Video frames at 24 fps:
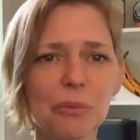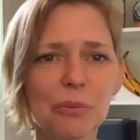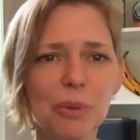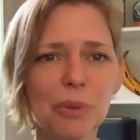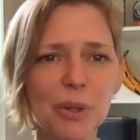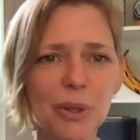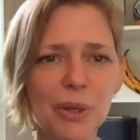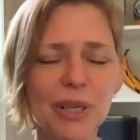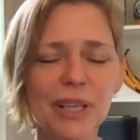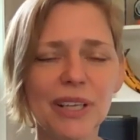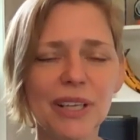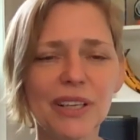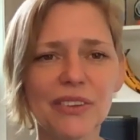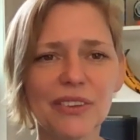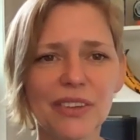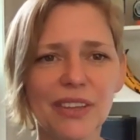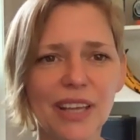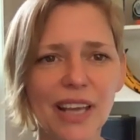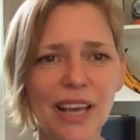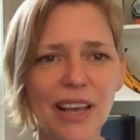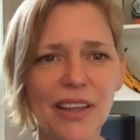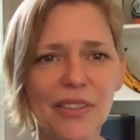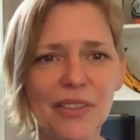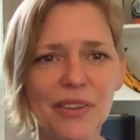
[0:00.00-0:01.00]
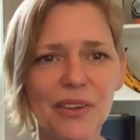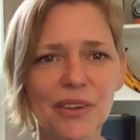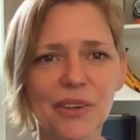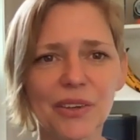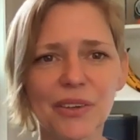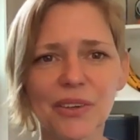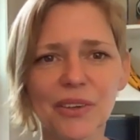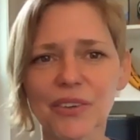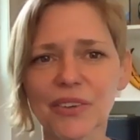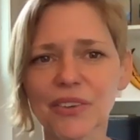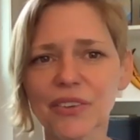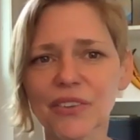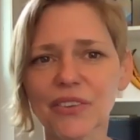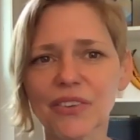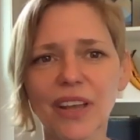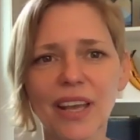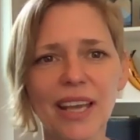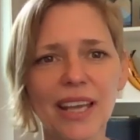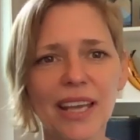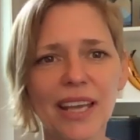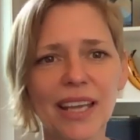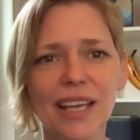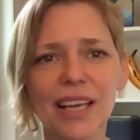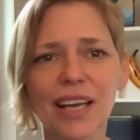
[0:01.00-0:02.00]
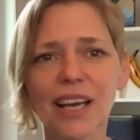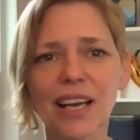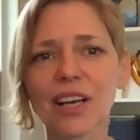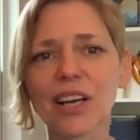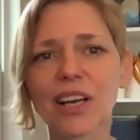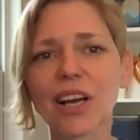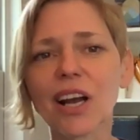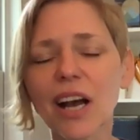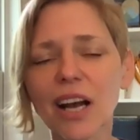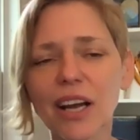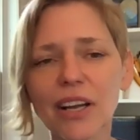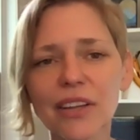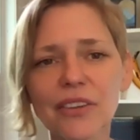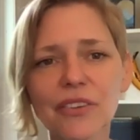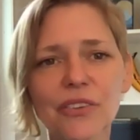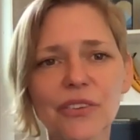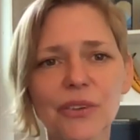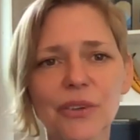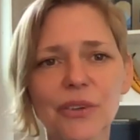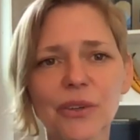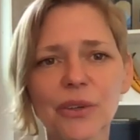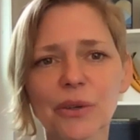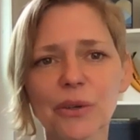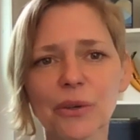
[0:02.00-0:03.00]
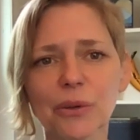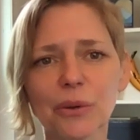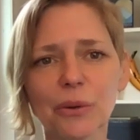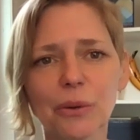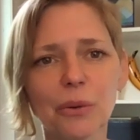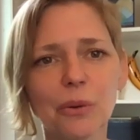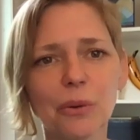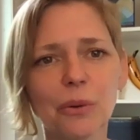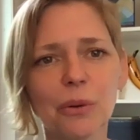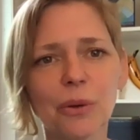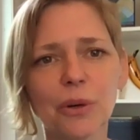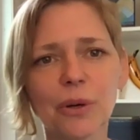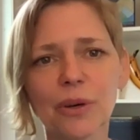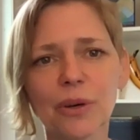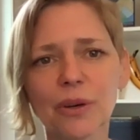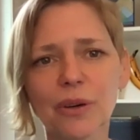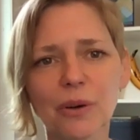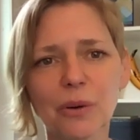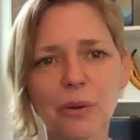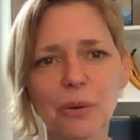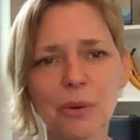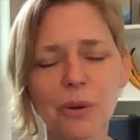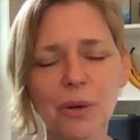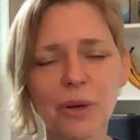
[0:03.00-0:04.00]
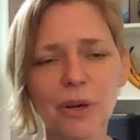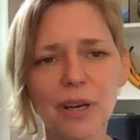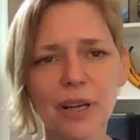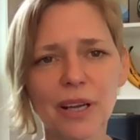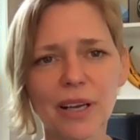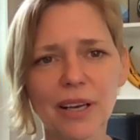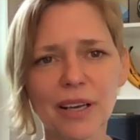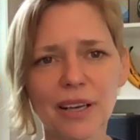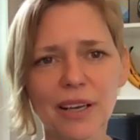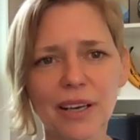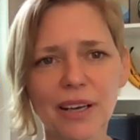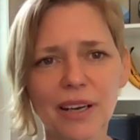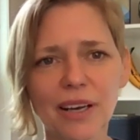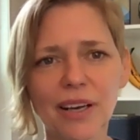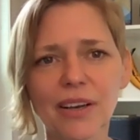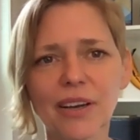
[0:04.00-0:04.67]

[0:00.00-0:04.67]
putting together, say, a concert or or a,